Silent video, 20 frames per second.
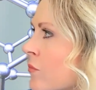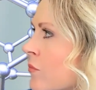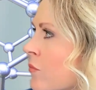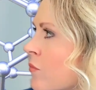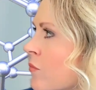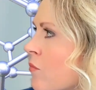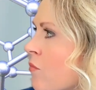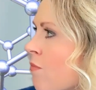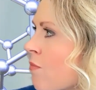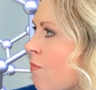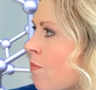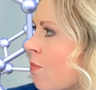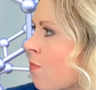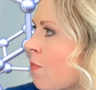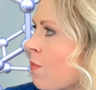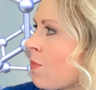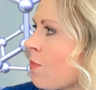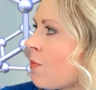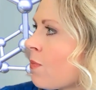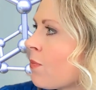
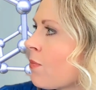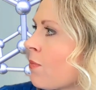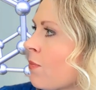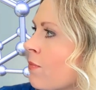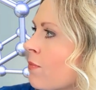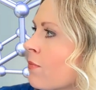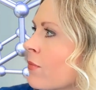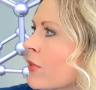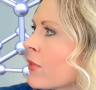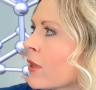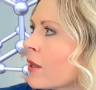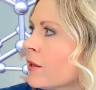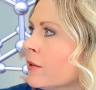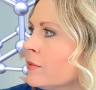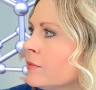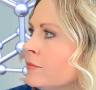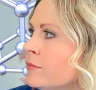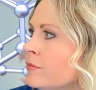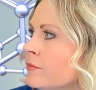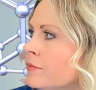
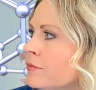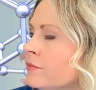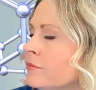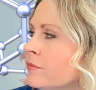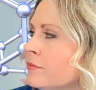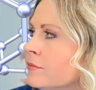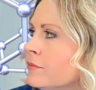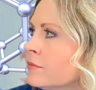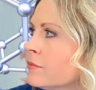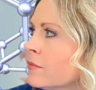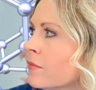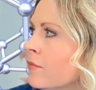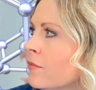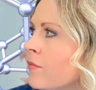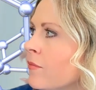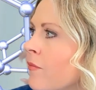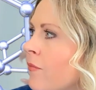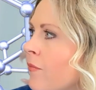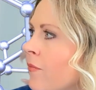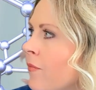
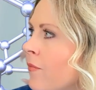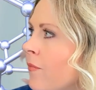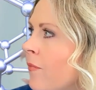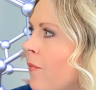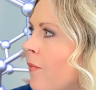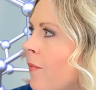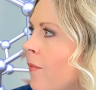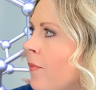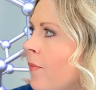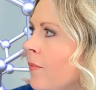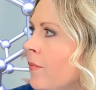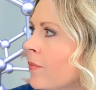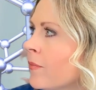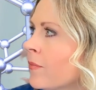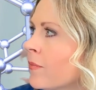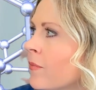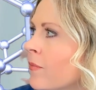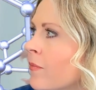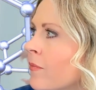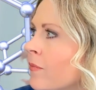
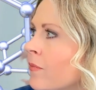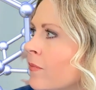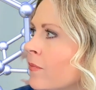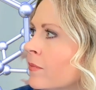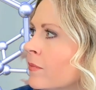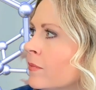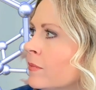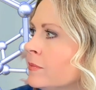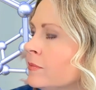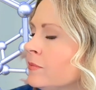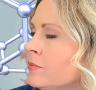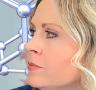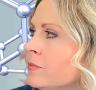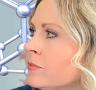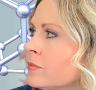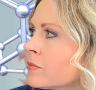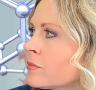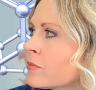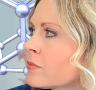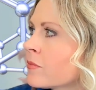
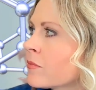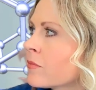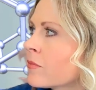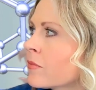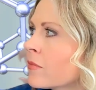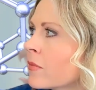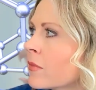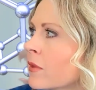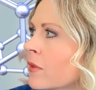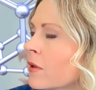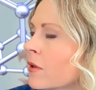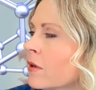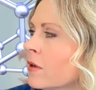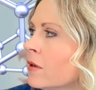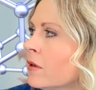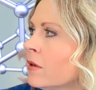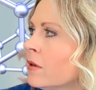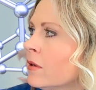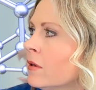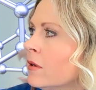
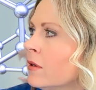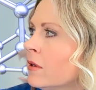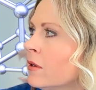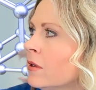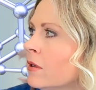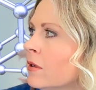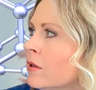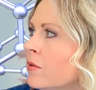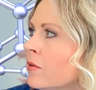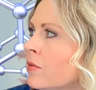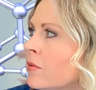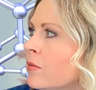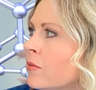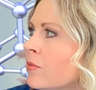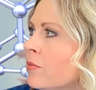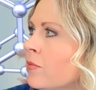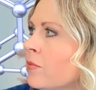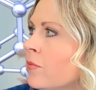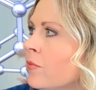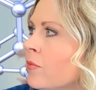
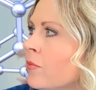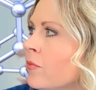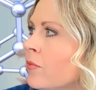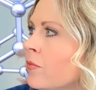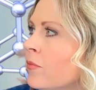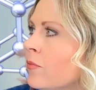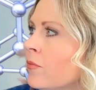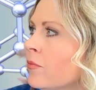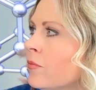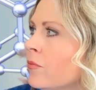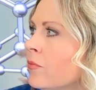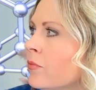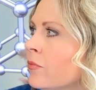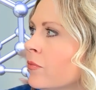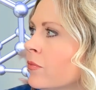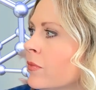[no speech]